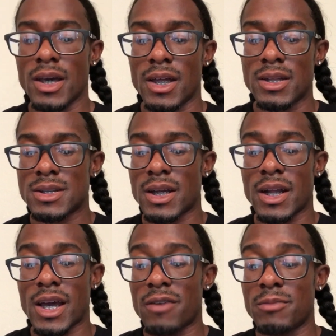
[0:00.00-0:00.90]
And it's going
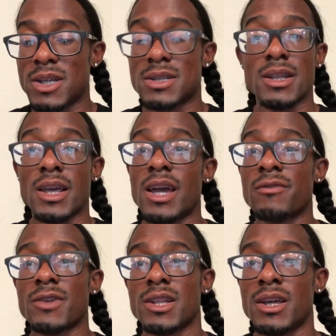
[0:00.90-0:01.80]
to have basically
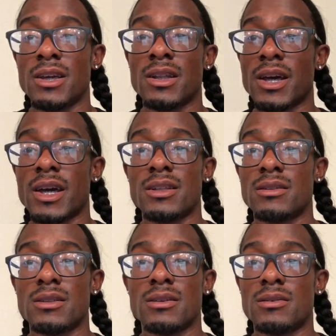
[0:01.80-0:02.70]
everything
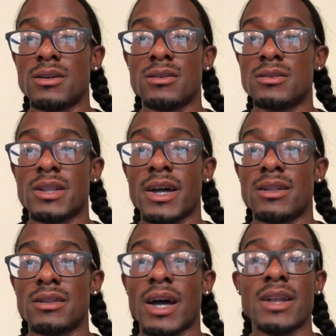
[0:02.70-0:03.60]

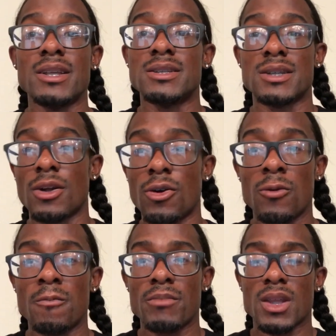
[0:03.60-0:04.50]
that I need to
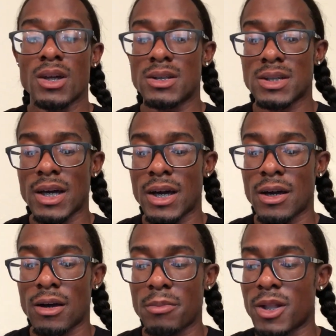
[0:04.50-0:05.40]
know, because
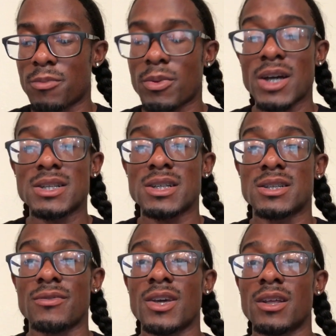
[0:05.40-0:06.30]
I'm in the
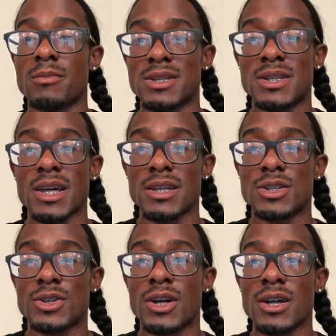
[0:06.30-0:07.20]
process of getting my
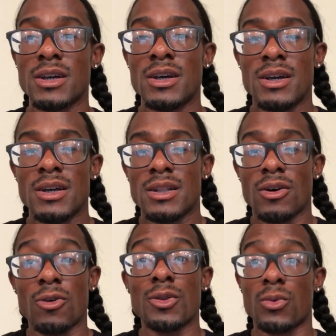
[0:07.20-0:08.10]
second truck
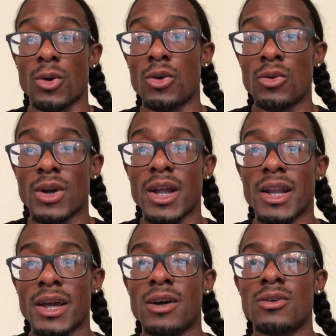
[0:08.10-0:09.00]
on the road
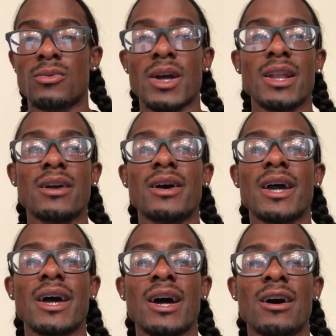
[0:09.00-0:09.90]
right now. Right now
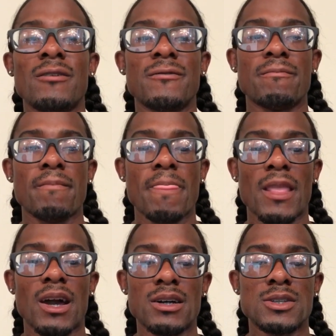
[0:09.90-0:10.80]
I have
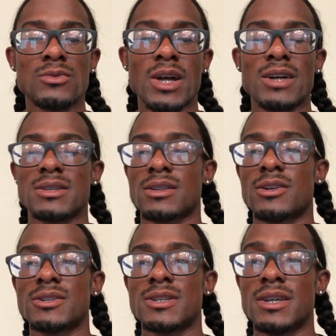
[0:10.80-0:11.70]
a
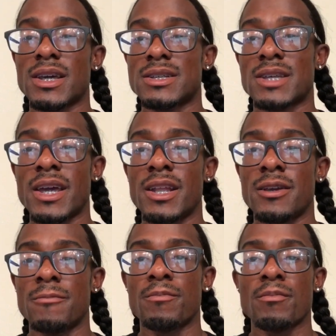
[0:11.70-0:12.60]
2013
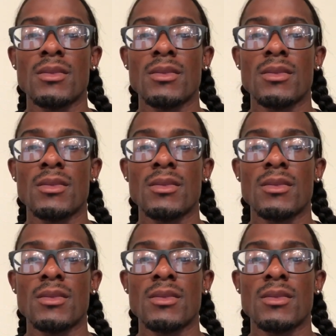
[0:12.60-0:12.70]
Cascadia.